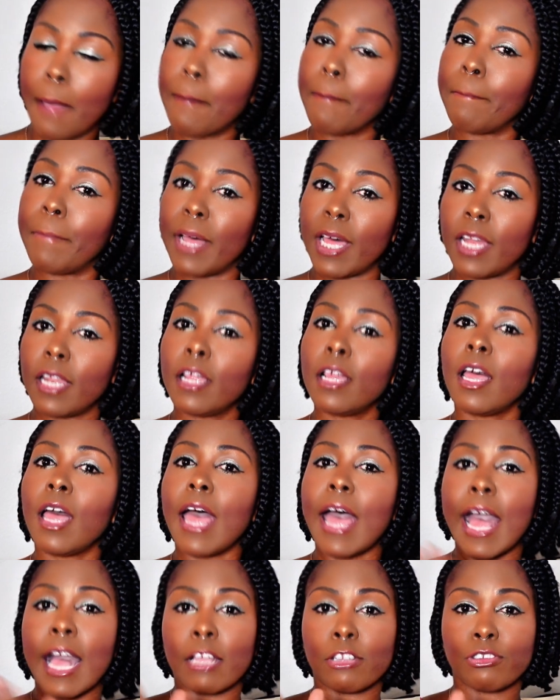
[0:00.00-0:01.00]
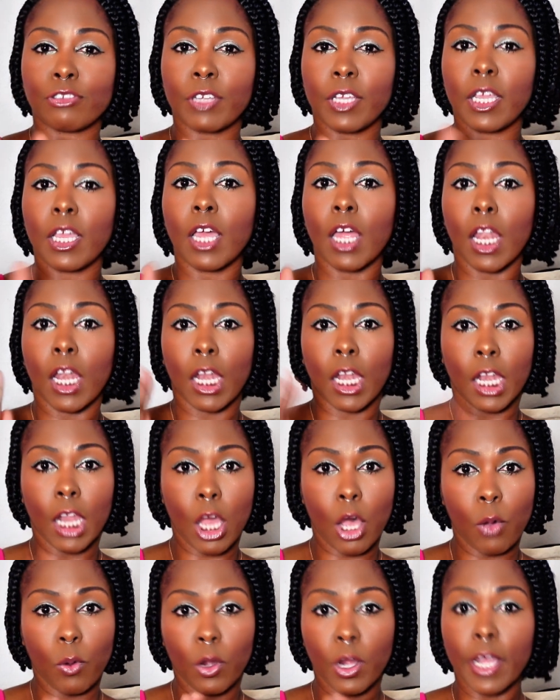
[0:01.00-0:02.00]
but actually
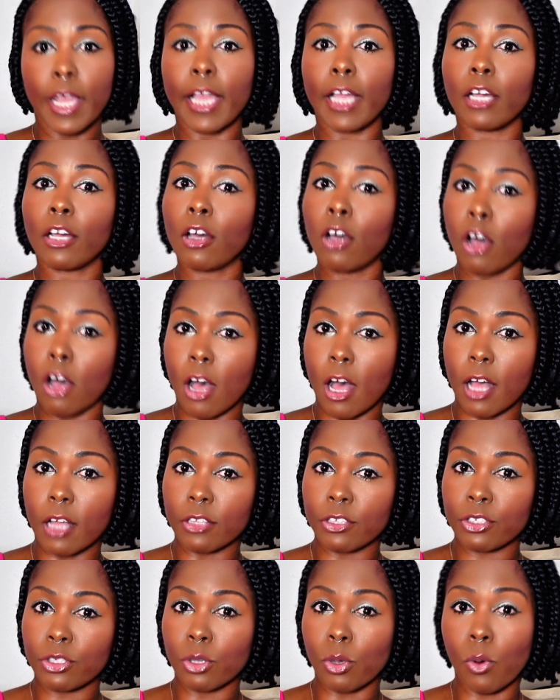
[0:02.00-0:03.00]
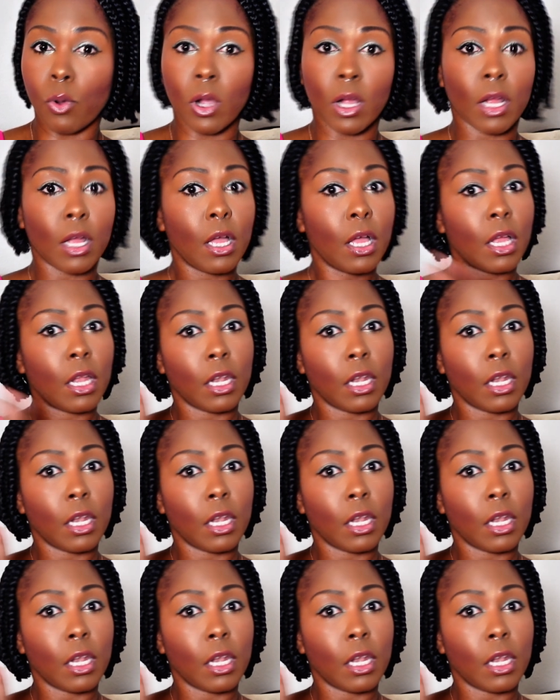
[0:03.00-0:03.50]
lower in cost or